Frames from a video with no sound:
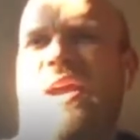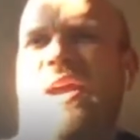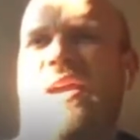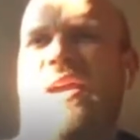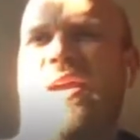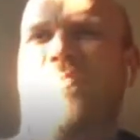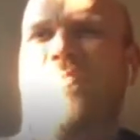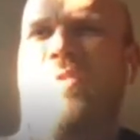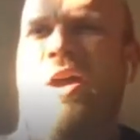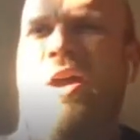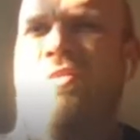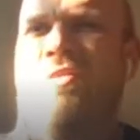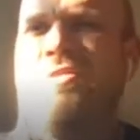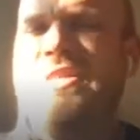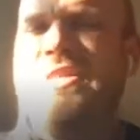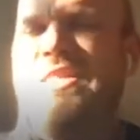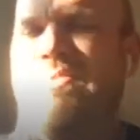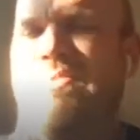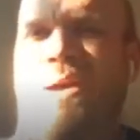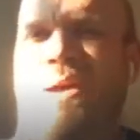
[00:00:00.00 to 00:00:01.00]
I'm not always
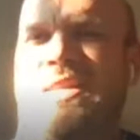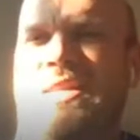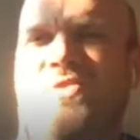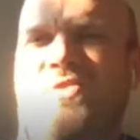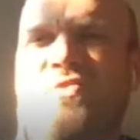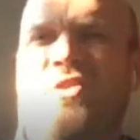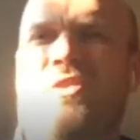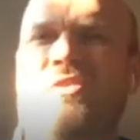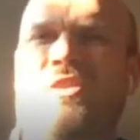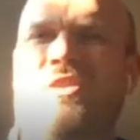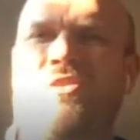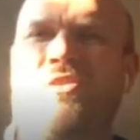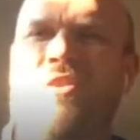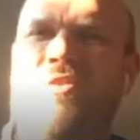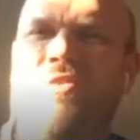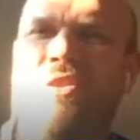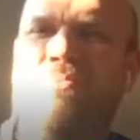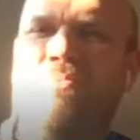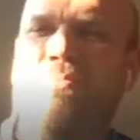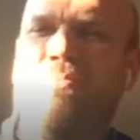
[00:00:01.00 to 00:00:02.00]
the best for sort of
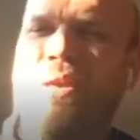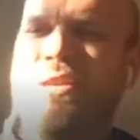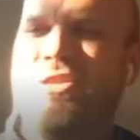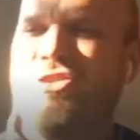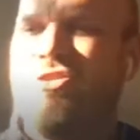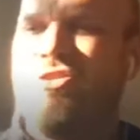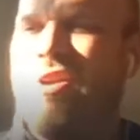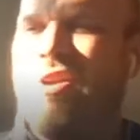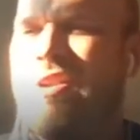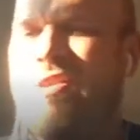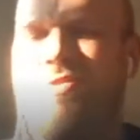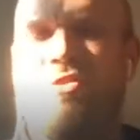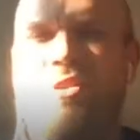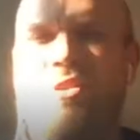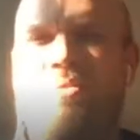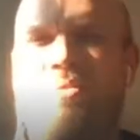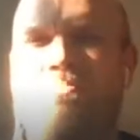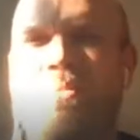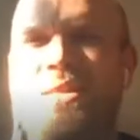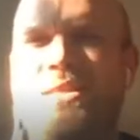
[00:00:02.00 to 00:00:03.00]
administrative or
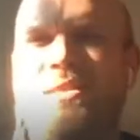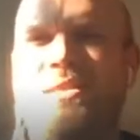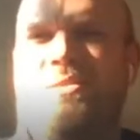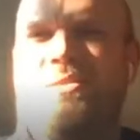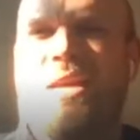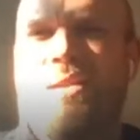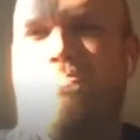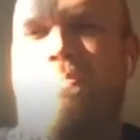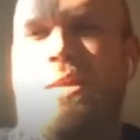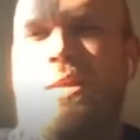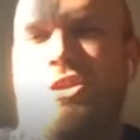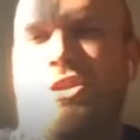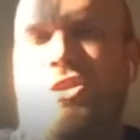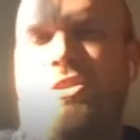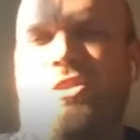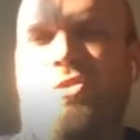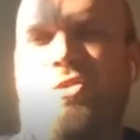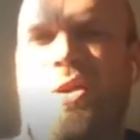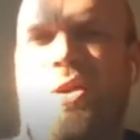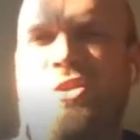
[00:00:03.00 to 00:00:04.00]
admis admissions
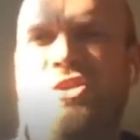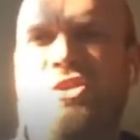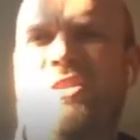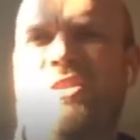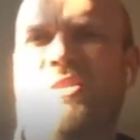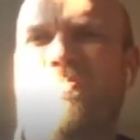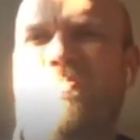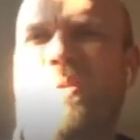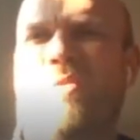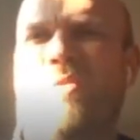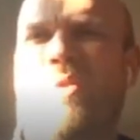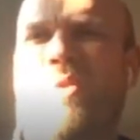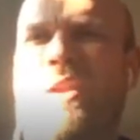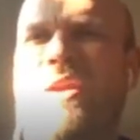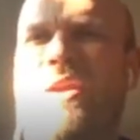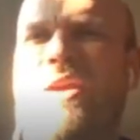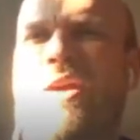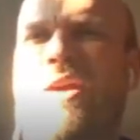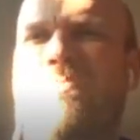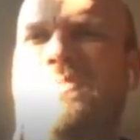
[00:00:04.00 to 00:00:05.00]
questions, but when it
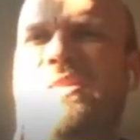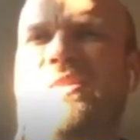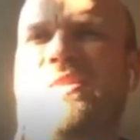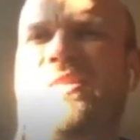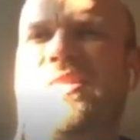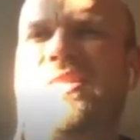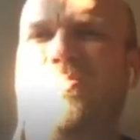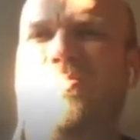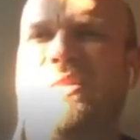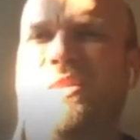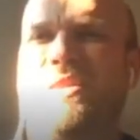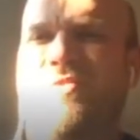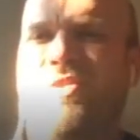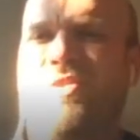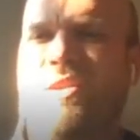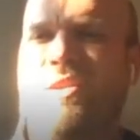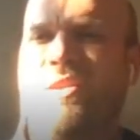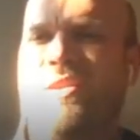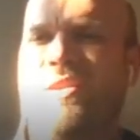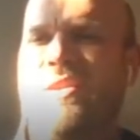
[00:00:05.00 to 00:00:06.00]
comes to specific
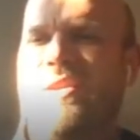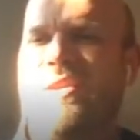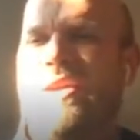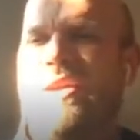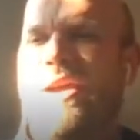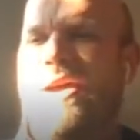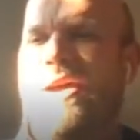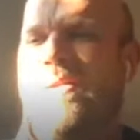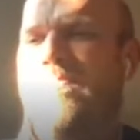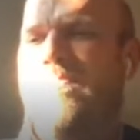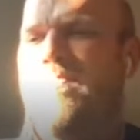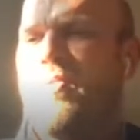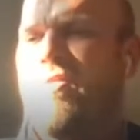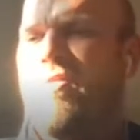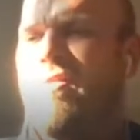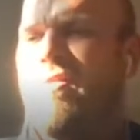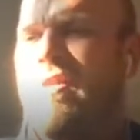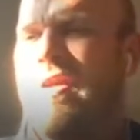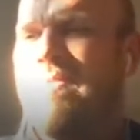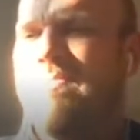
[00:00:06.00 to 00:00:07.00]
um,
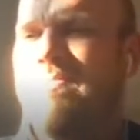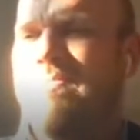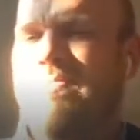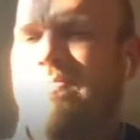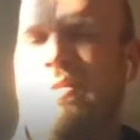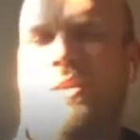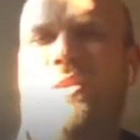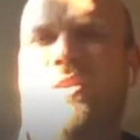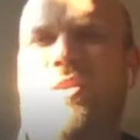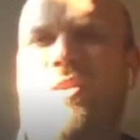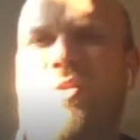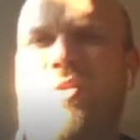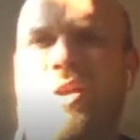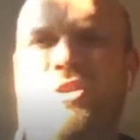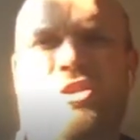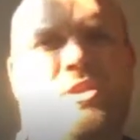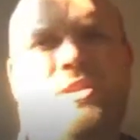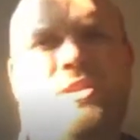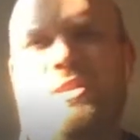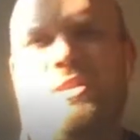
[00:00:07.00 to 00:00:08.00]
program
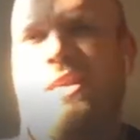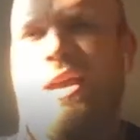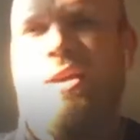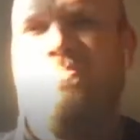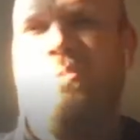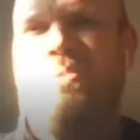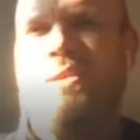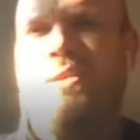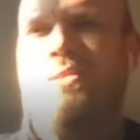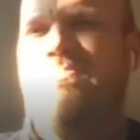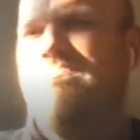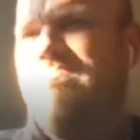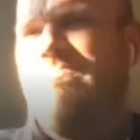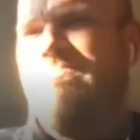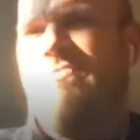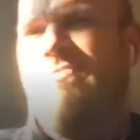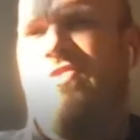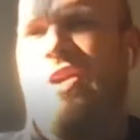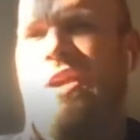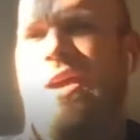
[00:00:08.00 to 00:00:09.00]
questions, I'd be
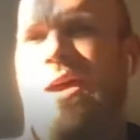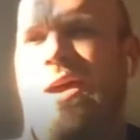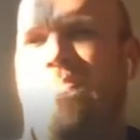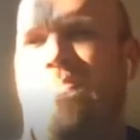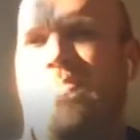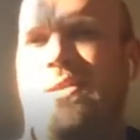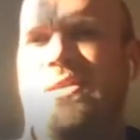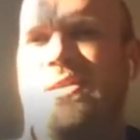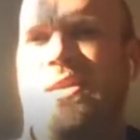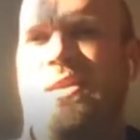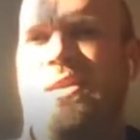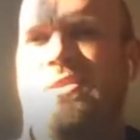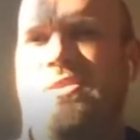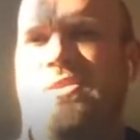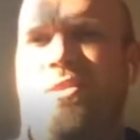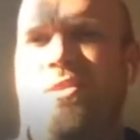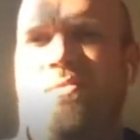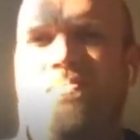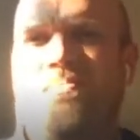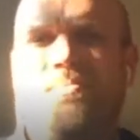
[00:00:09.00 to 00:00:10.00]
very happy to answer
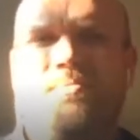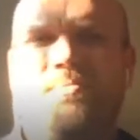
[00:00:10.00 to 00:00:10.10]
them.